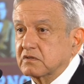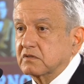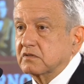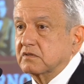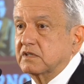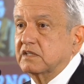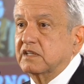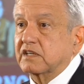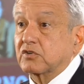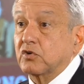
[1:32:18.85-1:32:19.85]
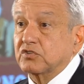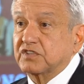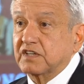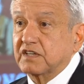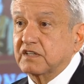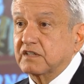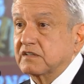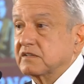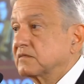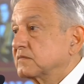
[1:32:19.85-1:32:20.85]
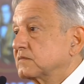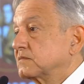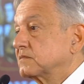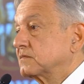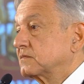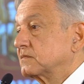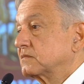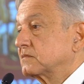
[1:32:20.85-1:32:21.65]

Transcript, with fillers: of wasting